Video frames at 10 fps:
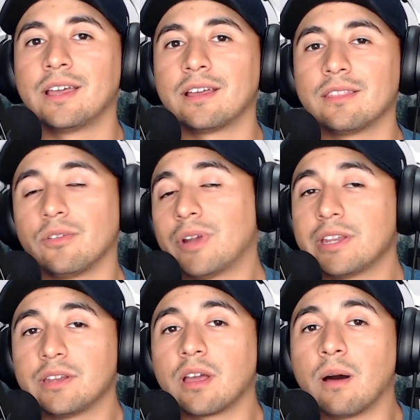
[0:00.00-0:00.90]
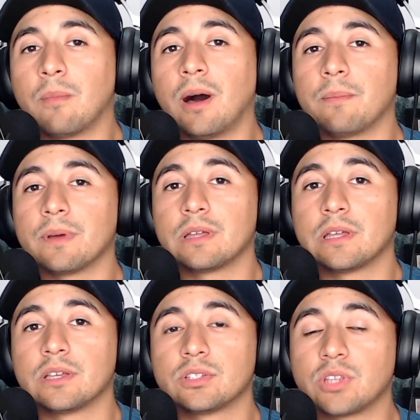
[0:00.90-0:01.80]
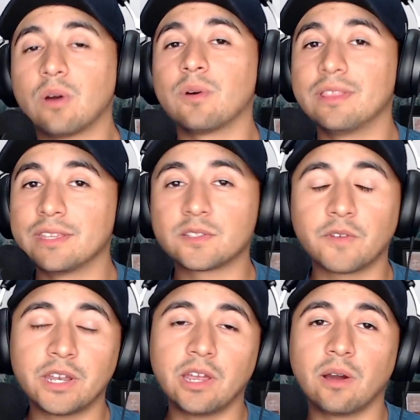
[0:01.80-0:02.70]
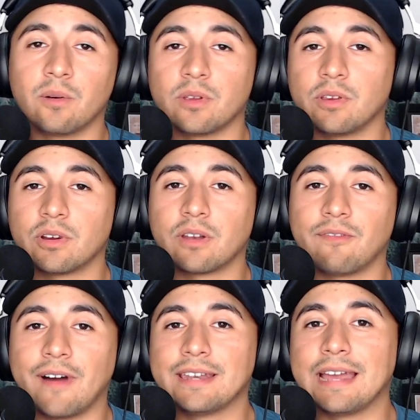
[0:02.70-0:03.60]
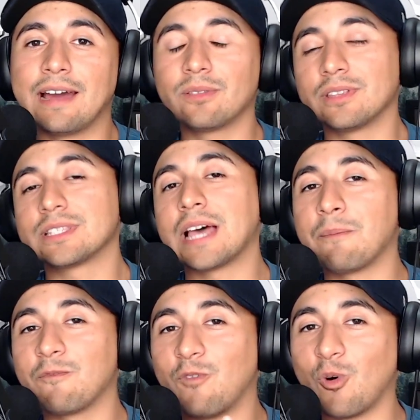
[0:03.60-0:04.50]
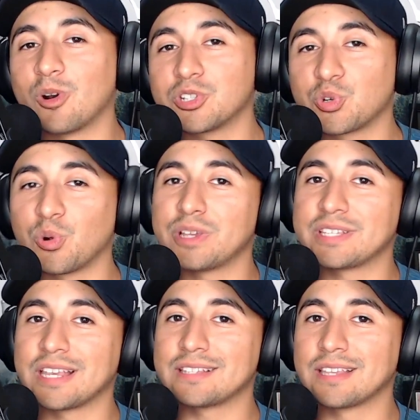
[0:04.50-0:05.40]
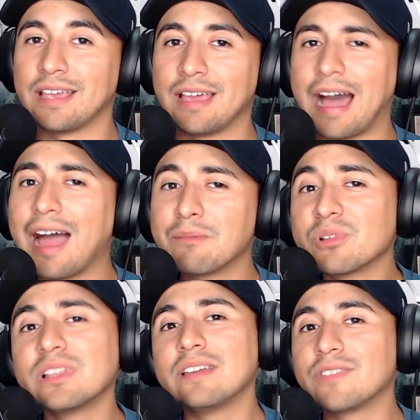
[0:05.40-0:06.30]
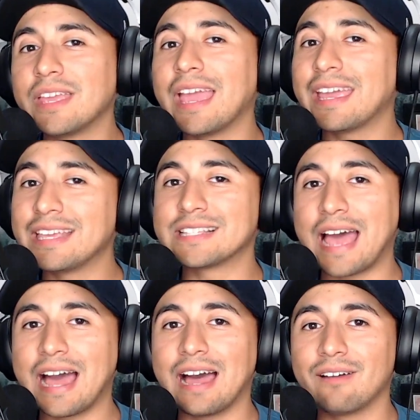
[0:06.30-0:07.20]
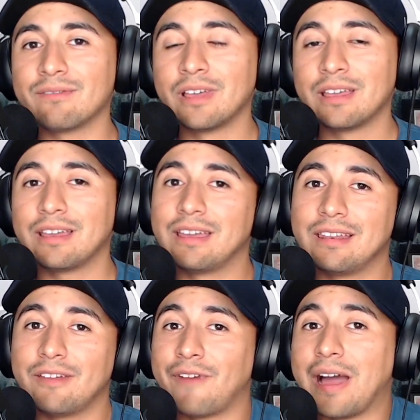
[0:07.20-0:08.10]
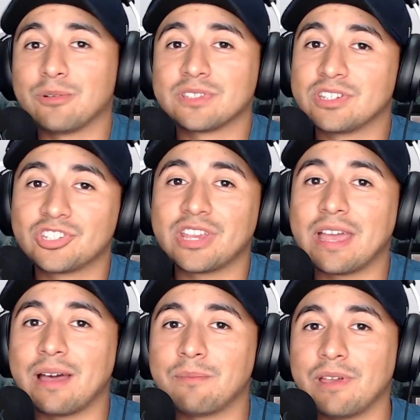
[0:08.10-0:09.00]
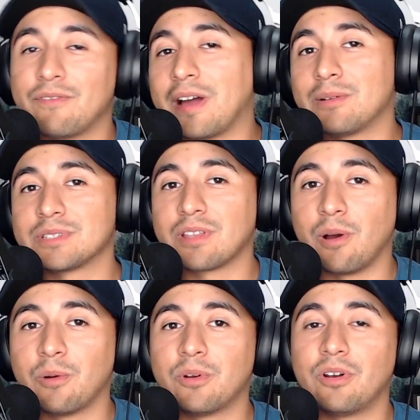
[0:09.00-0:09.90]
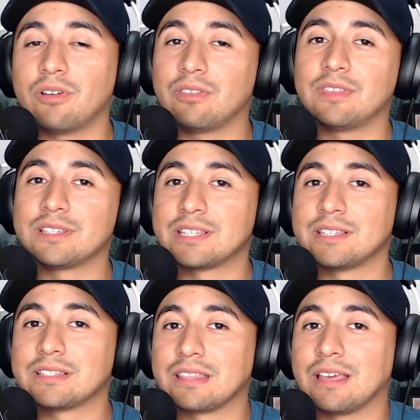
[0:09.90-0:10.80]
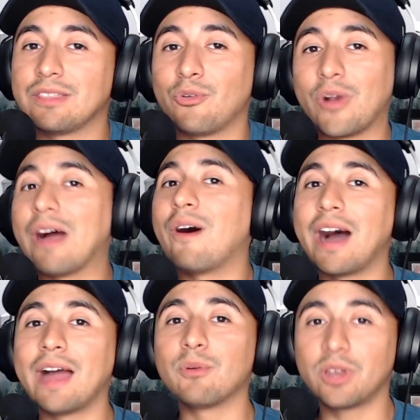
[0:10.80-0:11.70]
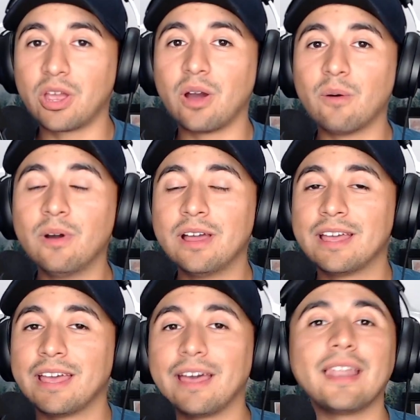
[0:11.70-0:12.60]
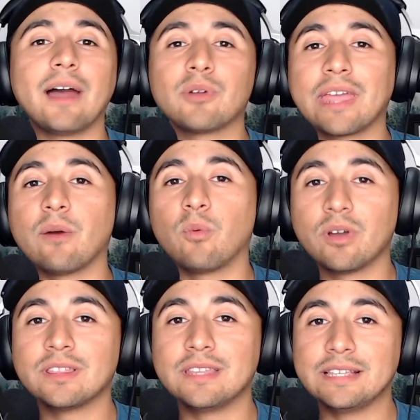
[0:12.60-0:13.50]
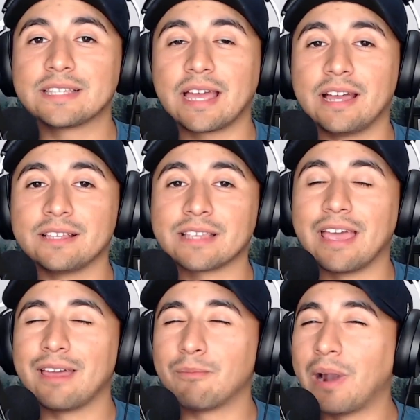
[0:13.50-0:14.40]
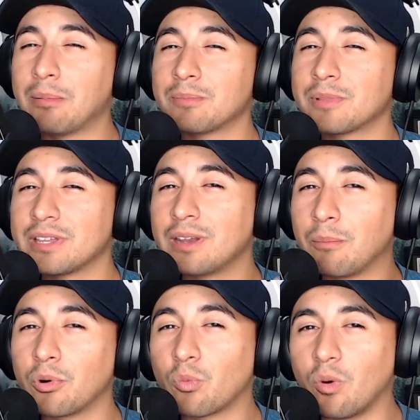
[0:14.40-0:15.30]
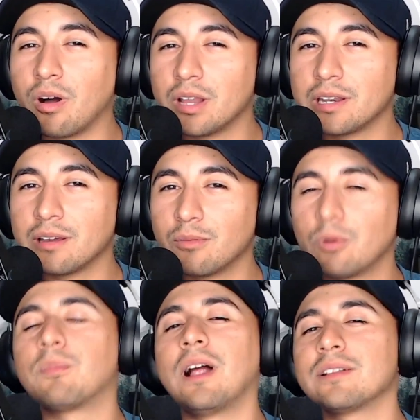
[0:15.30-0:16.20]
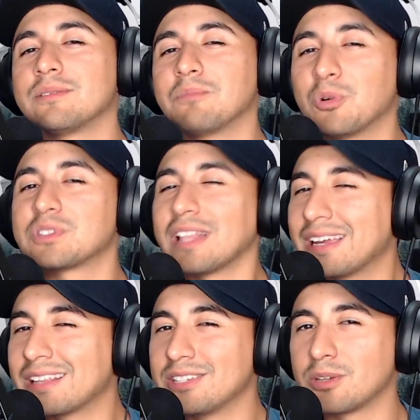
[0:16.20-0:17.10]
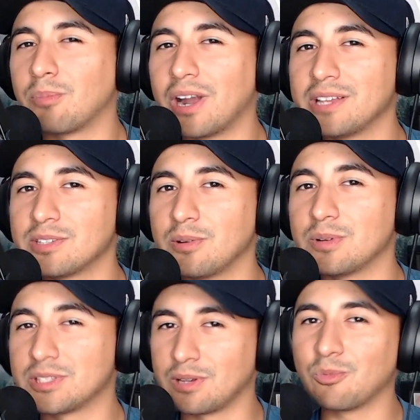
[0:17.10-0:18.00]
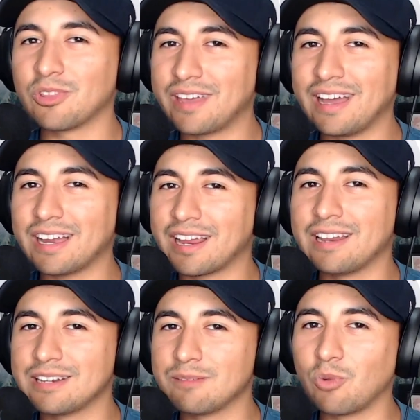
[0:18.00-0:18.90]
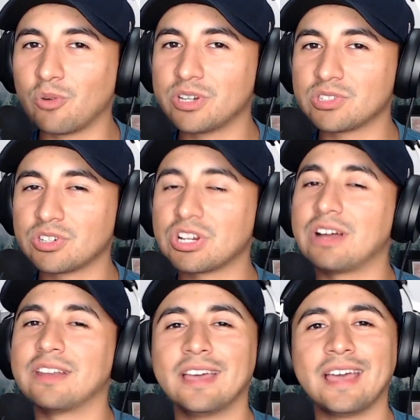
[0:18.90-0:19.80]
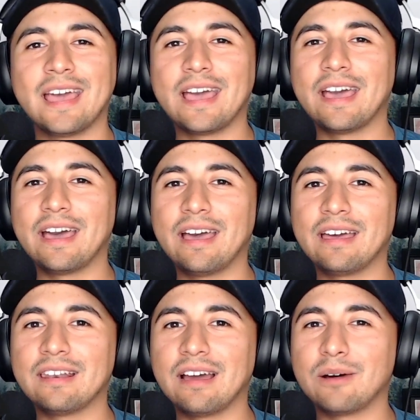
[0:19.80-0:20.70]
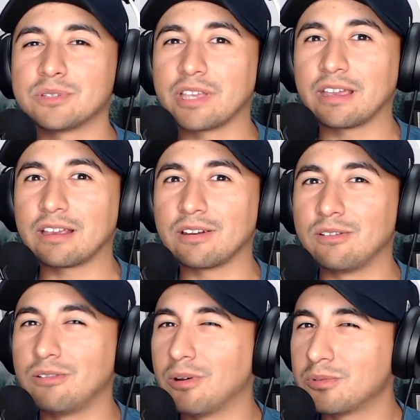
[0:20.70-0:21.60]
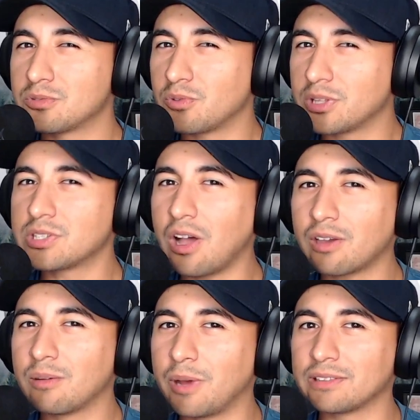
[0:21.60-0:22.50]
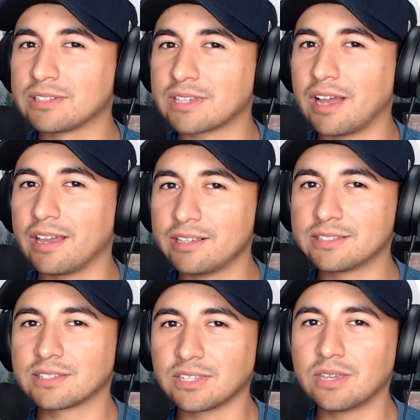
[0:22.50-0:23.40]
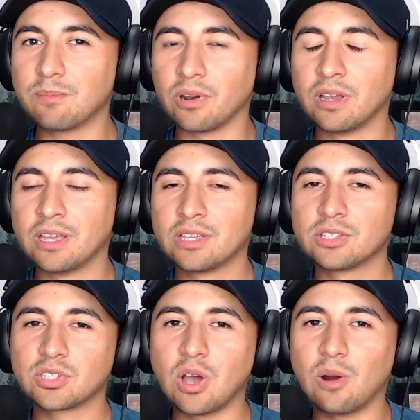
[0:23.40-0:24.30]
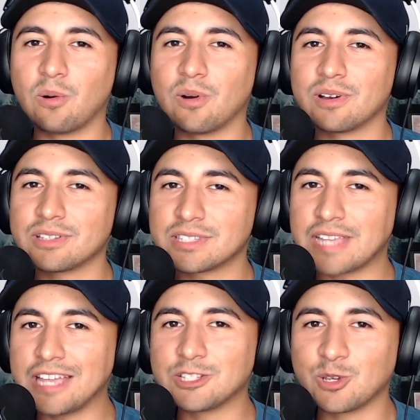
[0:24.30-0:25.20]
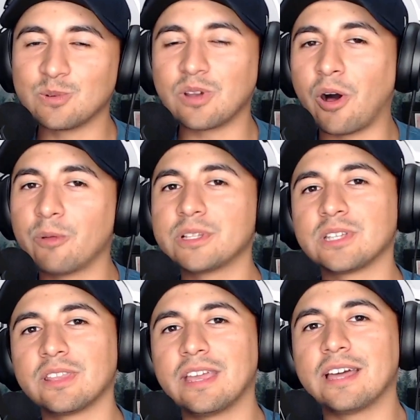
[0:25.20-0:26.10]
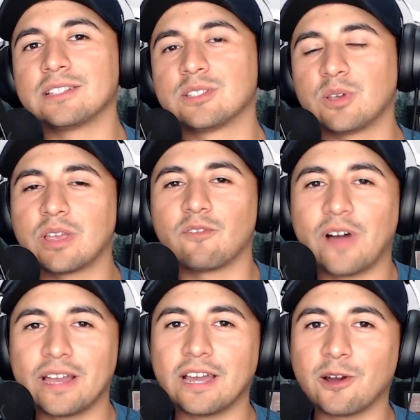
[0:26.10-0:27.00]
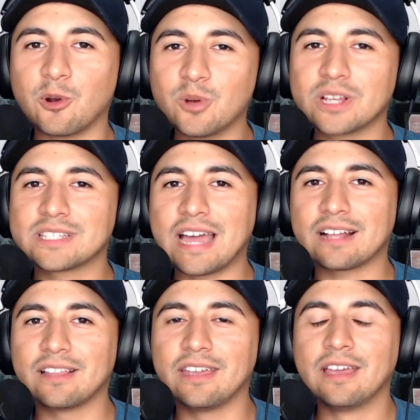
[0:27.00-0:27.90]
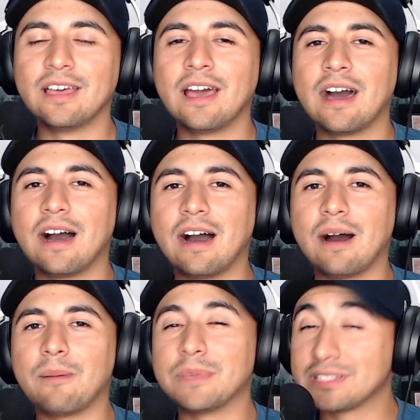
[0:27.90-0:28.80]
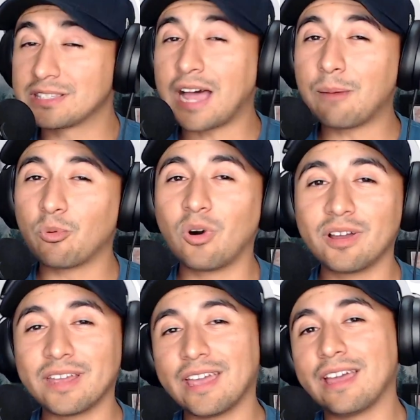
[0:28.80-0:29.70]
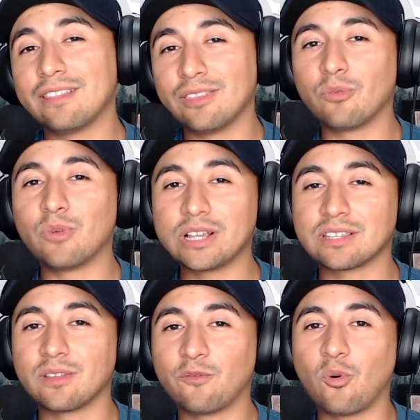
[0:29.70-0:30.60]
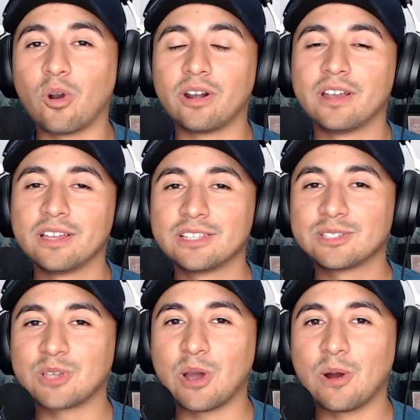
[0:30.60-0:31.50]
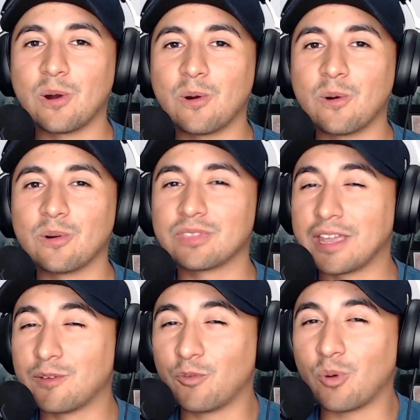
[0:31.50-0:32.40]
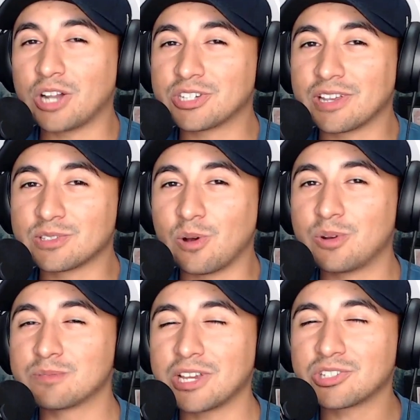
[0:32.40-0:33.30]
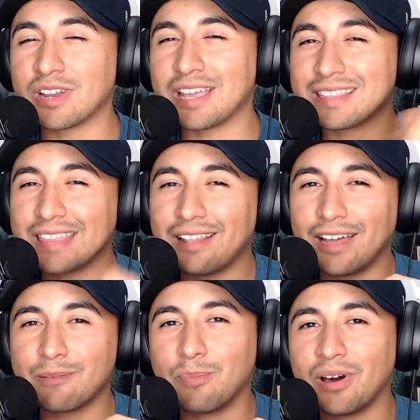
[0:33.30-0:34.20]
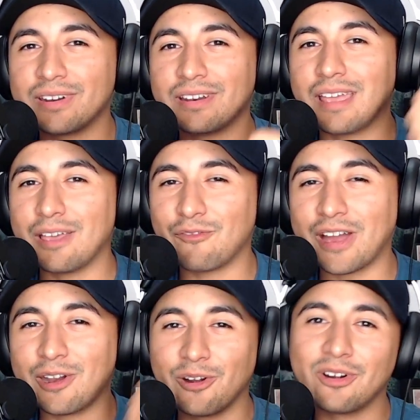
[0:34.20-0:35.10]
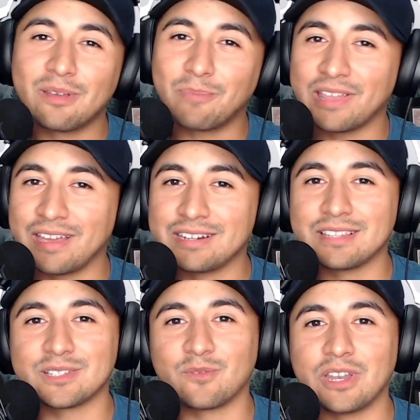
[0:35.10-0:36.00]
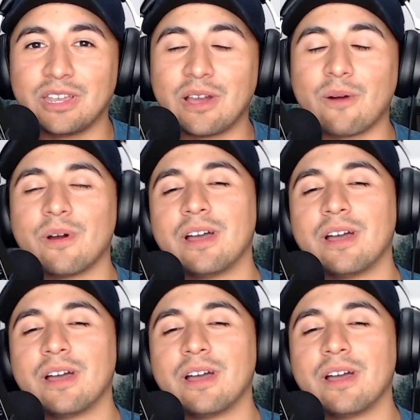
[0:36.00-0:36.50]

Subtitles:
they're ready to come up. So in this video, you're going to find out the top 4 choices I believe the Yankees have. And if I was the GM, if I was the owner, this is the route I would go. And I would get one of these guys. And probably number 1 will probably most likely surprise you. It's someone that I kind of did more research on. And I was like, no one's really talking about this guy. He's a sleeper. So stay tuned all the way till the end so you can find out who exactly is top 1 and the rest of the 4. So thank you for watching as always. Make sure to hit that like button if I earn it by the end of this video.